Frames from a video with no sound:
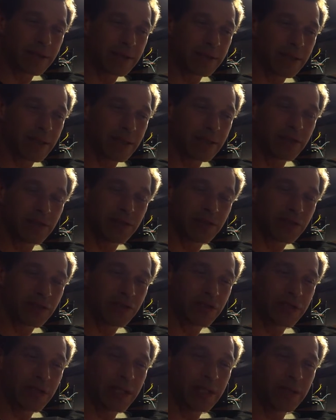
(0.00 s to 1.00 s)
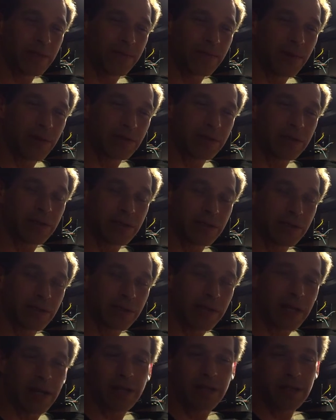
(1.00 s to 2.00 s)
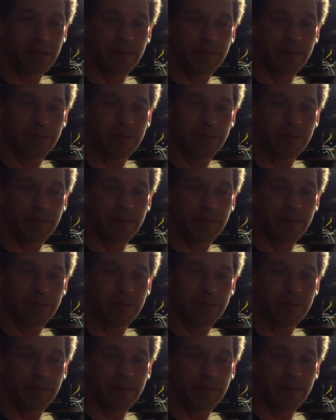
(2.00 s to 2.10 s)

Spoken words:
you see is you'll see the voltages are there.